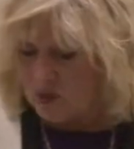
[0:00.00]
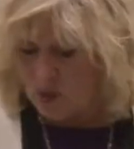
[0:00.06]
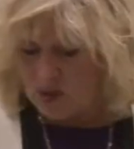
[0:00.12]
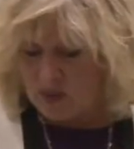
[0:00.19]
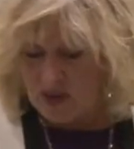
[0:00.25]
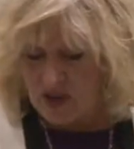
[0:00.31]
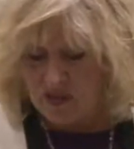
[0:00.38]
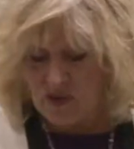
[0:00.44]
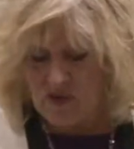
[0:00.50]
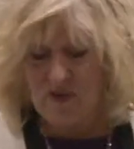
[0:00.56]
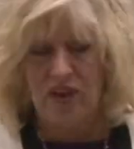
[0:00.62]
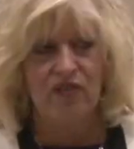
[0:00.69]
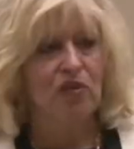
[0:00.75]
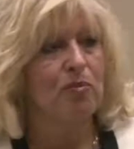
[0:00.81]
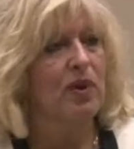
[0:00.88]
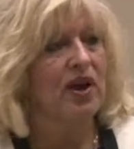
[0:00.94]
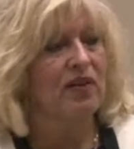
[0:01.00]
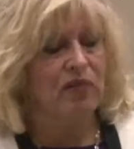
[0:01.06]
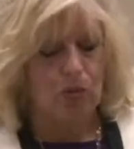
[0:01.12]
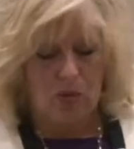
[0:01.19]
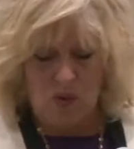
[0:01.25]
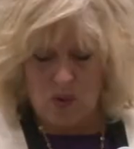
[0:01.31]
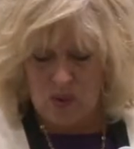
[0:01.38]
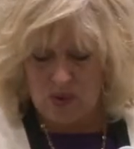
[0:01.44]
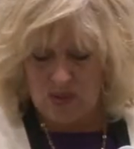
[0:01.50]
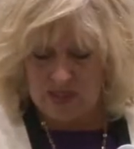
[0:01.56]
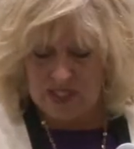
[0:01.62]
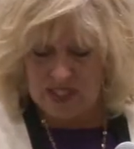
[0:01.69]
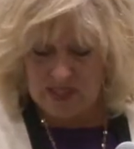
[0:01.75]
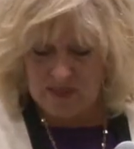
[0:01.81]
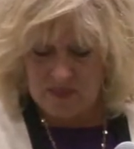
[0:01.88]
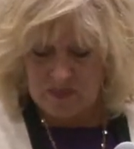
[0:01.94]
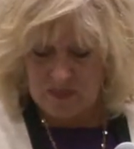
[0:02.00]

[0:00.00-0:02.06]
One of my other favorite Bible quotes